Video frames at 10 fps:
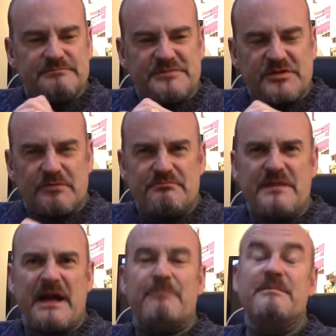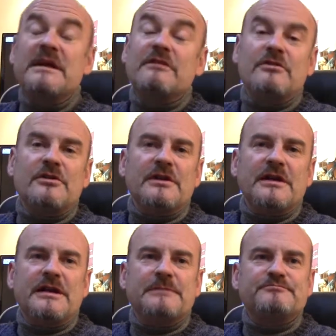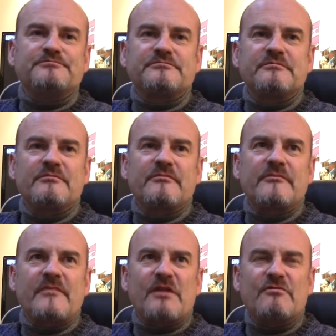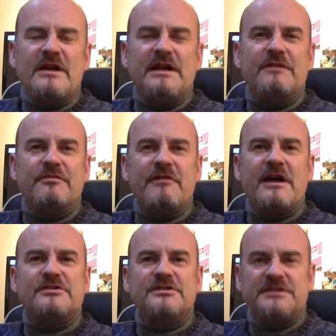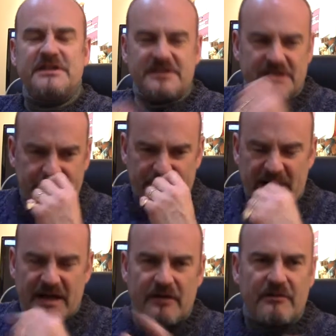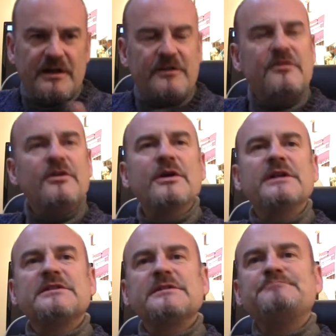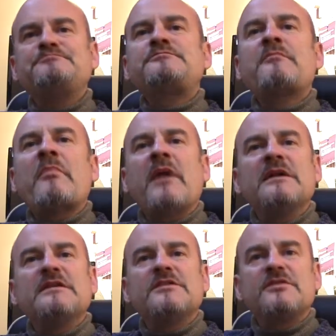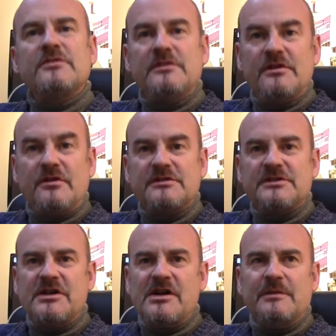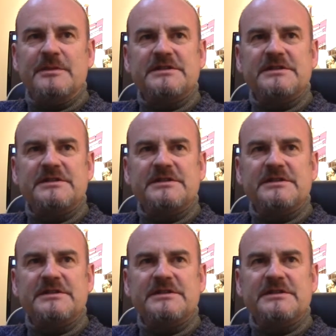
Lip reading: Sort of that mineral, really fresh acidity powering through into a sort of long term.